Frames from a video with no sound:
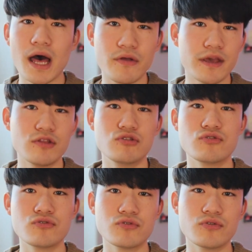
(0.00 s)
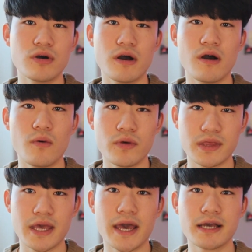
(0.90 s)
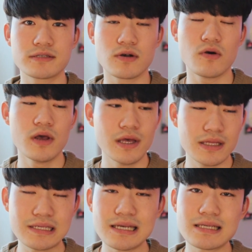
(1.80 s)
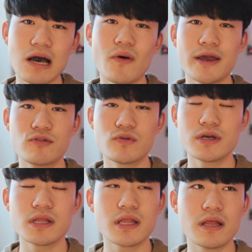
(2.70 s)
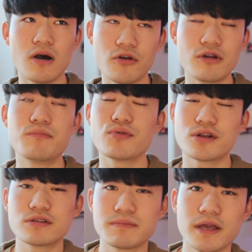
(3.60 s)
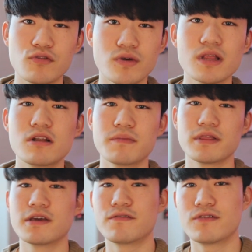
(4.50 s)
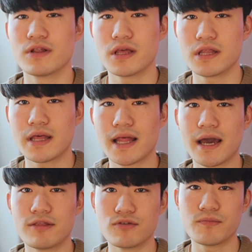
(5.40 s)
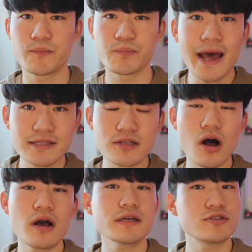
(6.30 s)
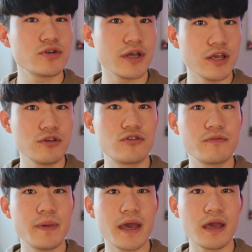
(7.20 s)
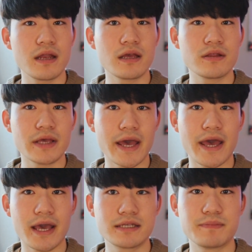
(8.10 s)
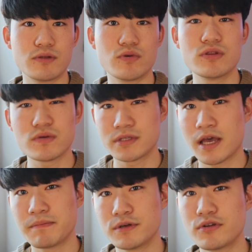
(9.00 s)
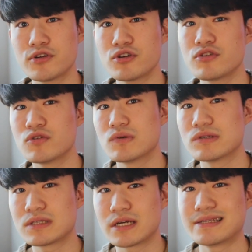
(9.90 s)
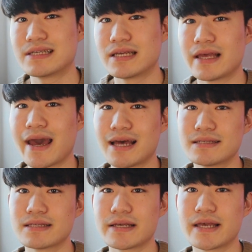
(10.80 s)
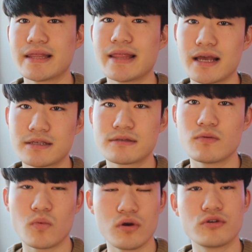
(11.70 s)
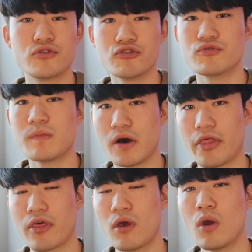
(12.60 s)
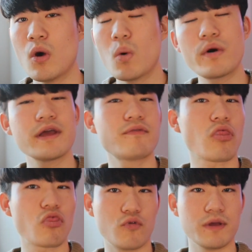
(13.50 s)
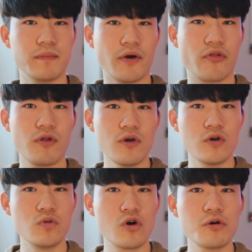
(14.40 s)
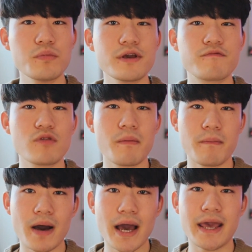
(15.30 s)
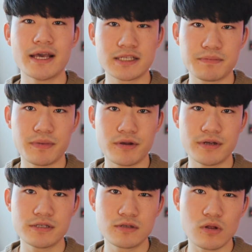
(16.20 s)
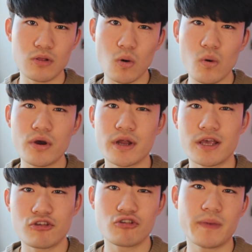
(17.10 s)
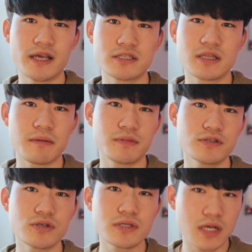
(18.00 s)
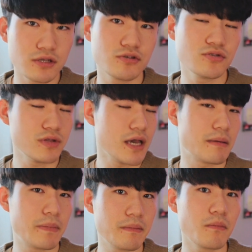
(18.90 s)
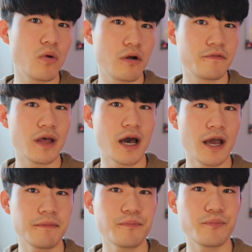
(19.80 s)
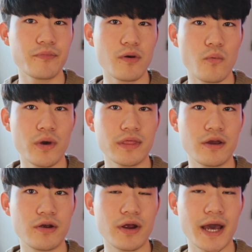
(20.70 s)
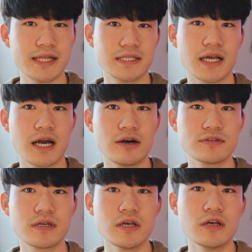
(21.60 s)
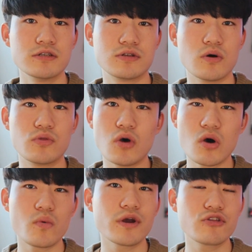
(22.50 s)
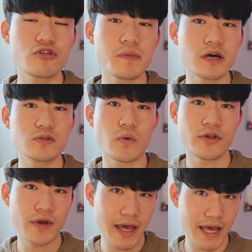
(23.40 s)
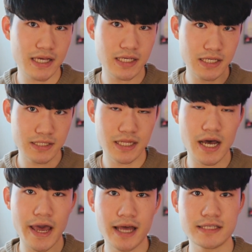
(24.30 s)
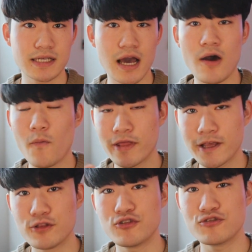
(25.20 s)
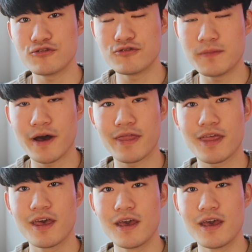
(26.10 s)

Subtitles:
how they do with the egg. So this is how I do it. Other breeders may do it a little bit differently than I do. As long as you're incubating the eggs between those temperatures, you will start seeing hatchling in next 1 or 2 months, or even 3 months. Normally, from my experience, lower incubation temperatures tends to take a bit more of time when they're hatching out. So don't worry too much when your egg is not hatching out within 2 months.